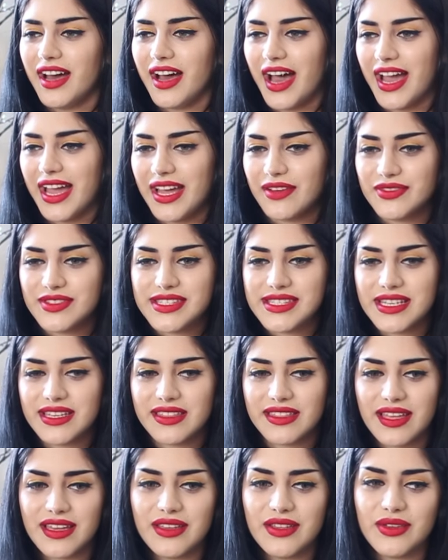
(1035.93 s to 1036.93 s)
I have to say
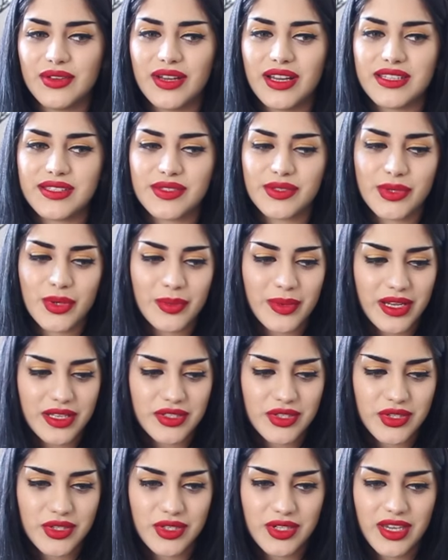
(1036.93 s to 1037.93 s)
thank you guys so
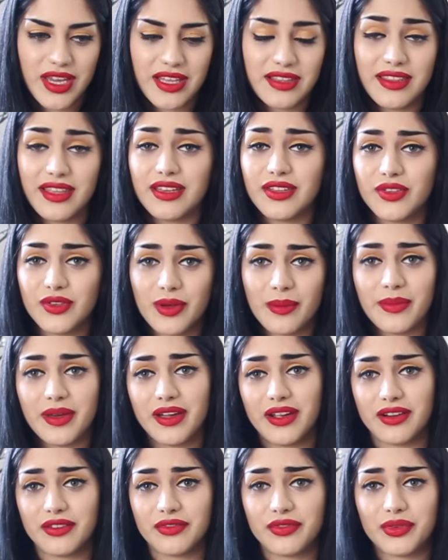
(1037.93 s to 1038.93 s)
much, and thank you,
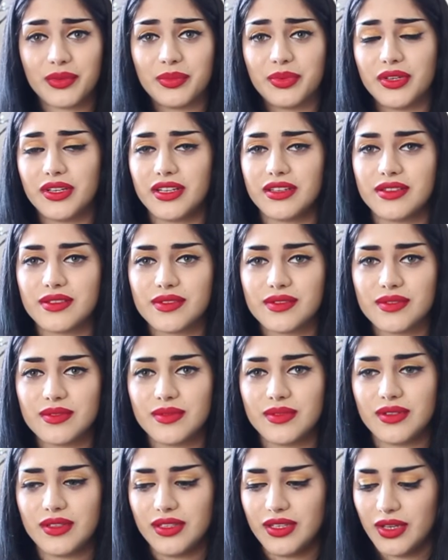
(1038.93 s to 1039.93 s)
Amer, for putting,
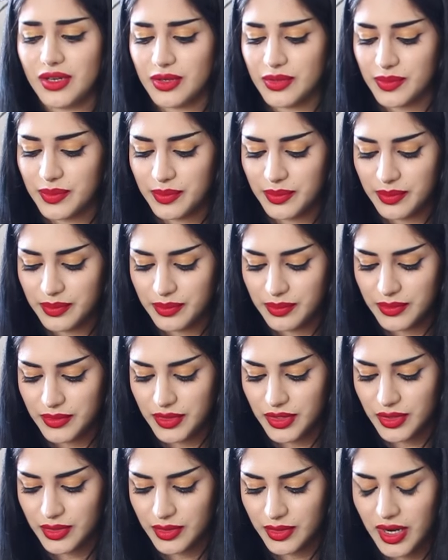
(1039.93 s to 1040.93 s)
you know,
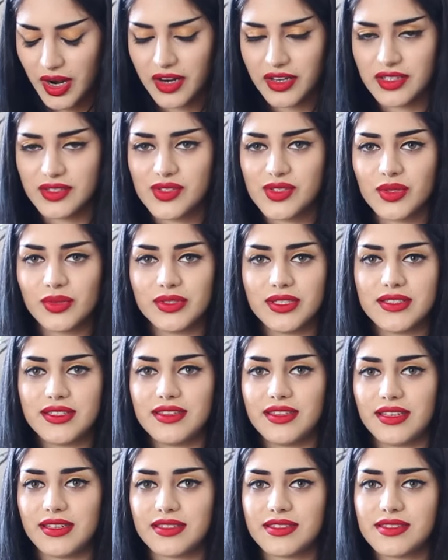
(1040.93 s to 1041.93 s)
your heart and soul
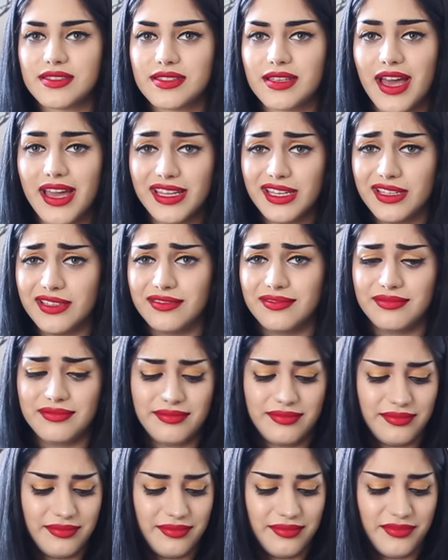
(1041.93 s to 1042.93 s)
into this. I can
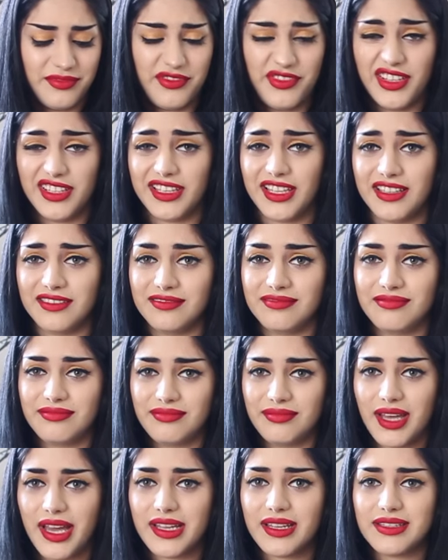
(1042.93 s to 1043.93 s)
feel it.
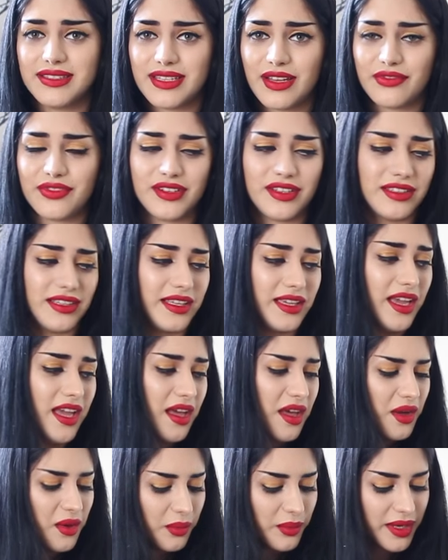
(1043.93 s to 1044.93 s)
I can definitely,
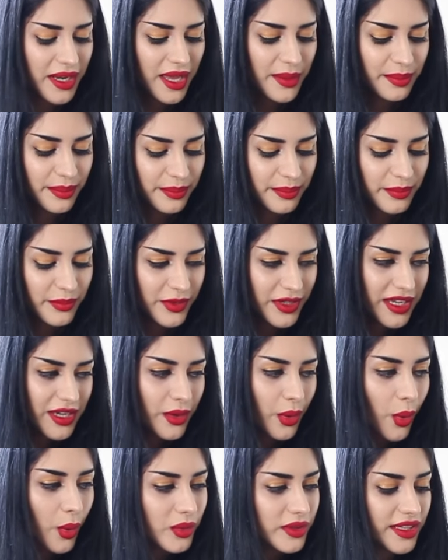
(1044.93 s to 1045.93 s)
when I when I
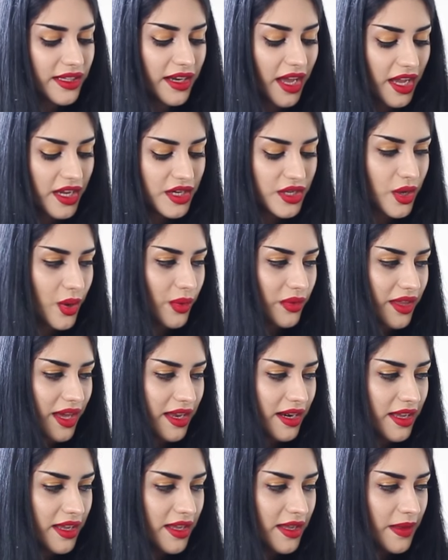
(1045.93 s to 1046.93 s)
hold it, I know
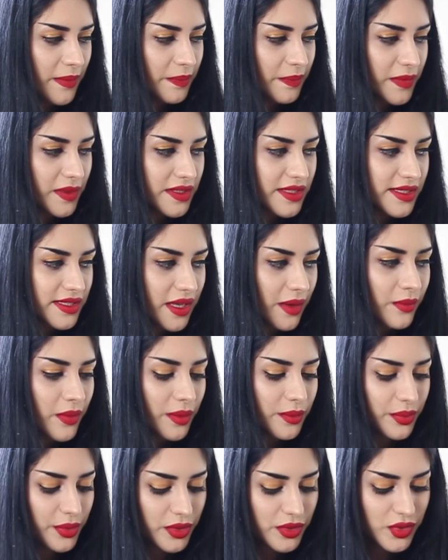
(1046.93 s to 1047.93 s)
that
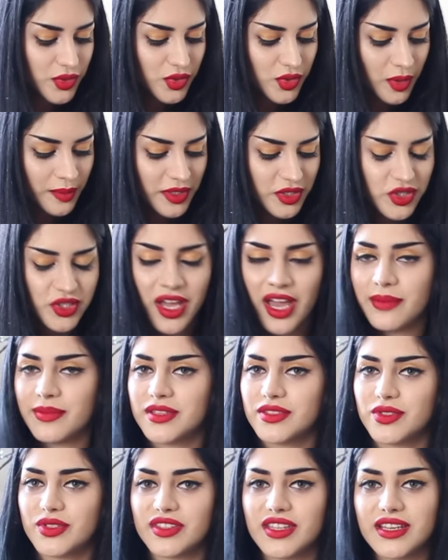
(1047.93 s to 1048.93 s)
someone put so much time
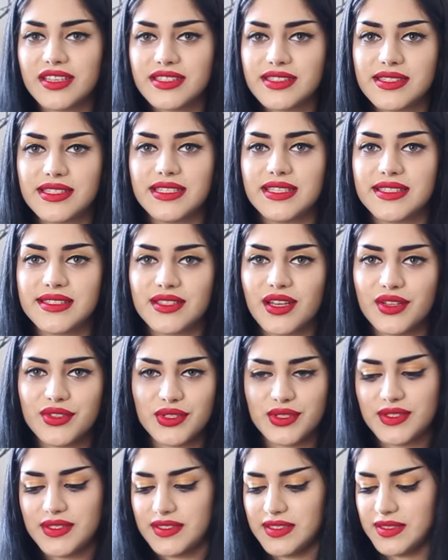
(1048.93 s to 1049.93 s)
into this. It is not
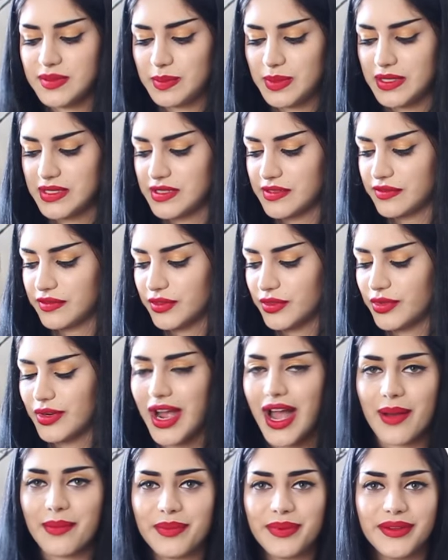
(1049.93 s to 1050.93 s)
just this piece of
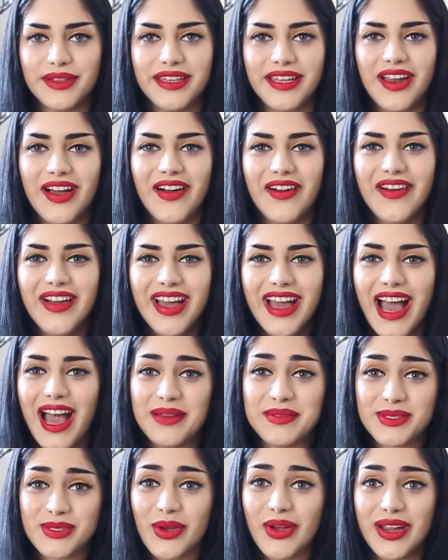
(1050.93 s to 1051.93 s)
crap, you know.
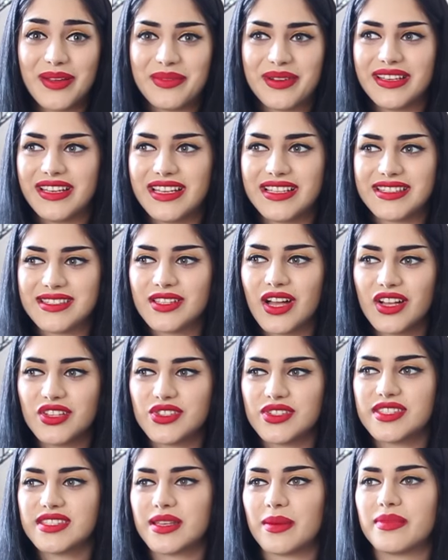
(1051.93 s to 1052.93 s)
I'm sorry, but it's not
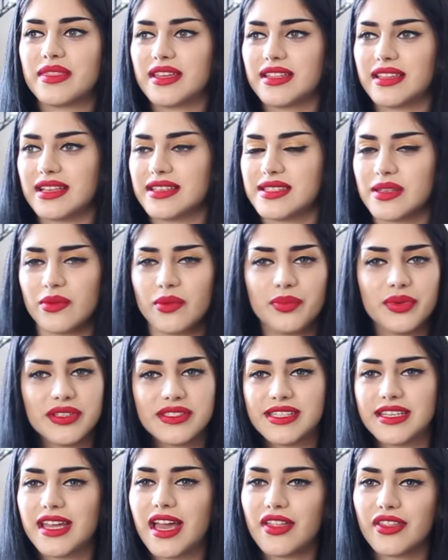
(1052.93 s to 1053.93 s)
just something that someone
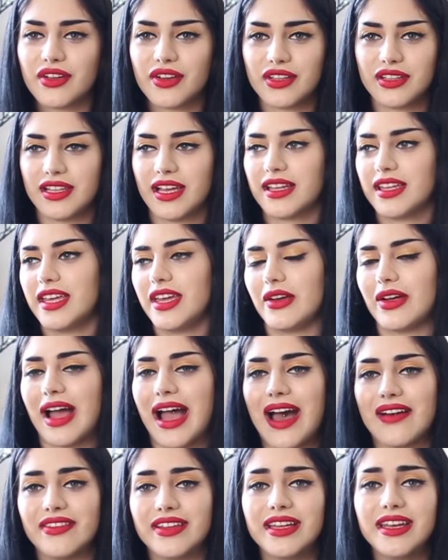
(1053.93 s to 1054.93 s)
put together, like, here,
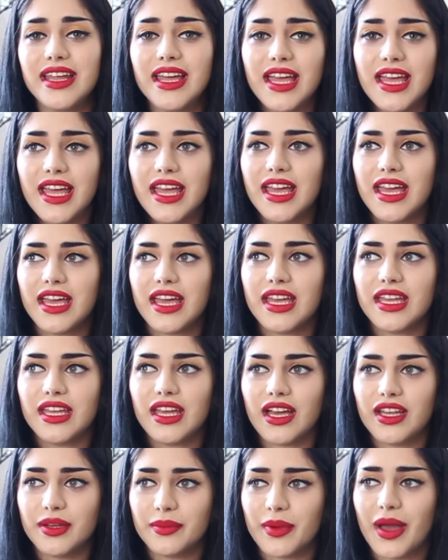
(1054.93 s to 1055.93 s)
have it.
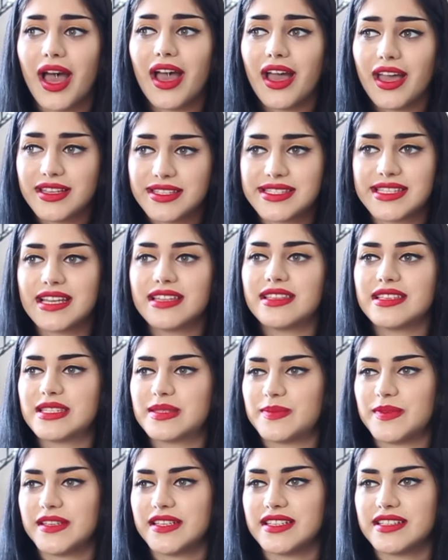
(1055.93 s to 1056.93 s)
I, I say
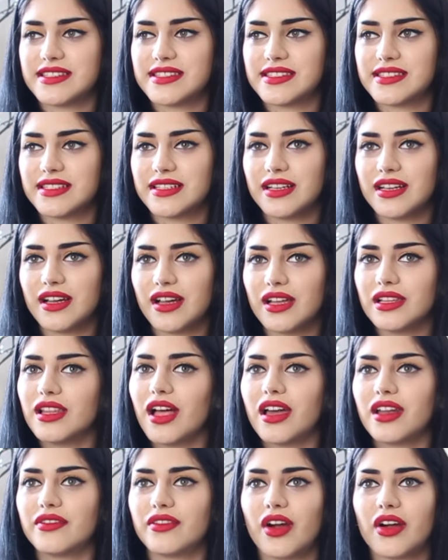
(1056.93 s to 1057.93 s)
this because a
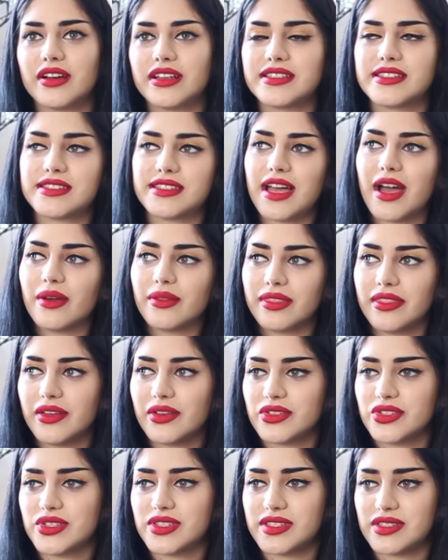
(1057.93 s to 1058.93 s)
lot of artists out
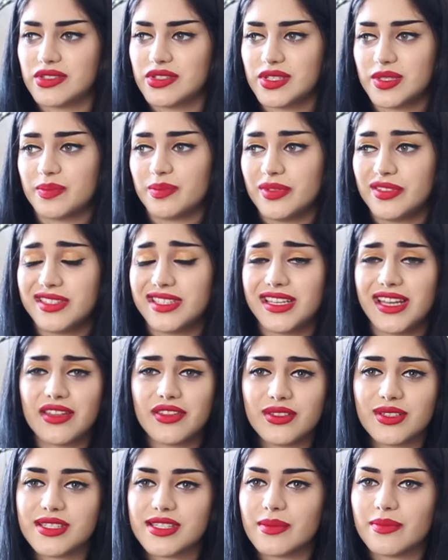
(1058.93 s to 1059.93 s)
there just just put
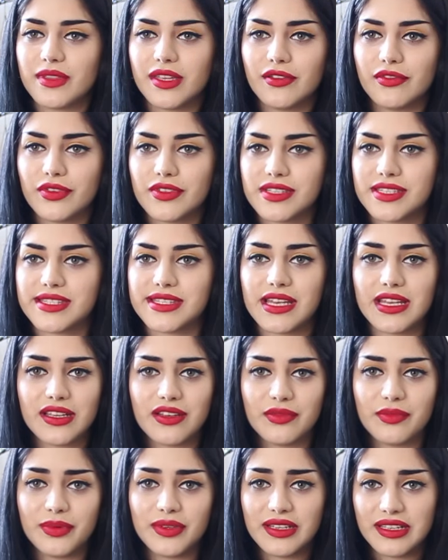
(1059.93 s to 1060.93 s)
together something for the sake
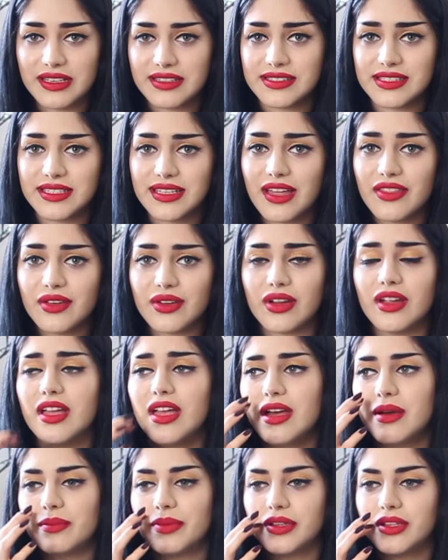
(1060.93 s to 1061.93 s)
of putting it together,
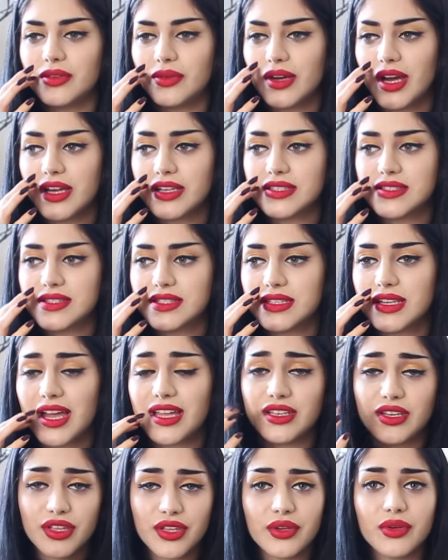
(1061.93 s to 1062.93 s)
but you guys,
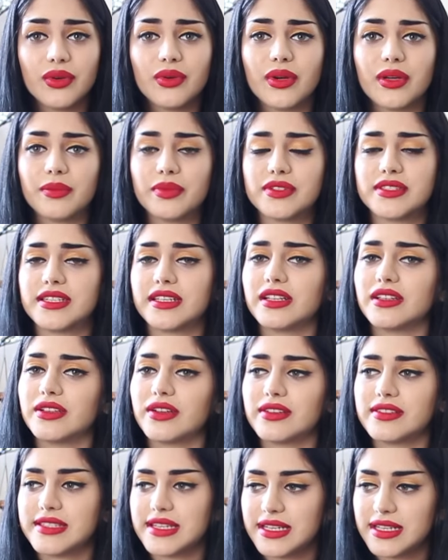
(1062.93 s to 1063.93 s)
and you in
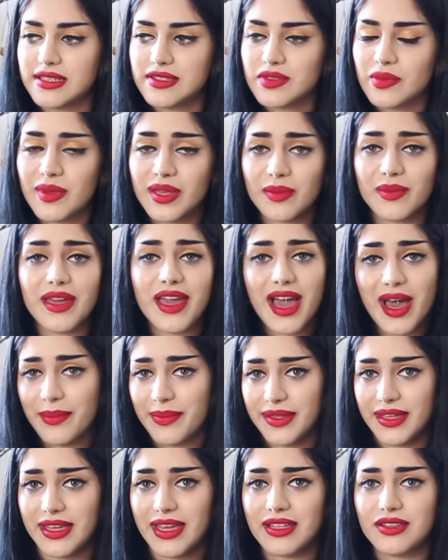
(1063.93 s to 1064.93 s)
particular, did it to make me
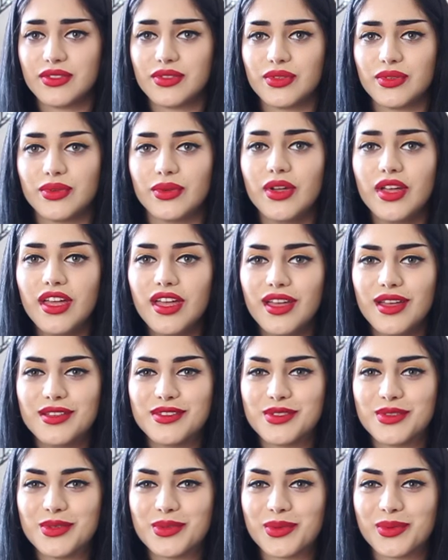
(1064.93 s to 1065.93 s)
happy and to
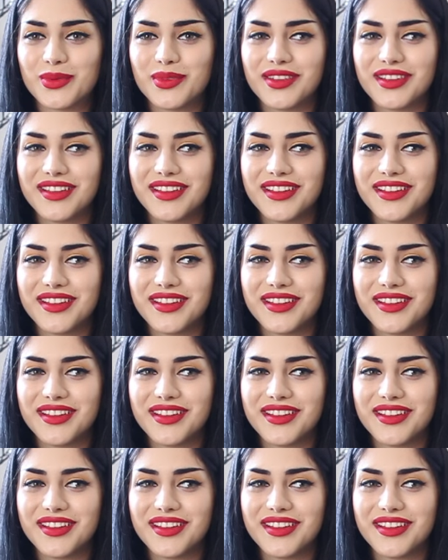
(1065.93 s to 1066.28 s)
to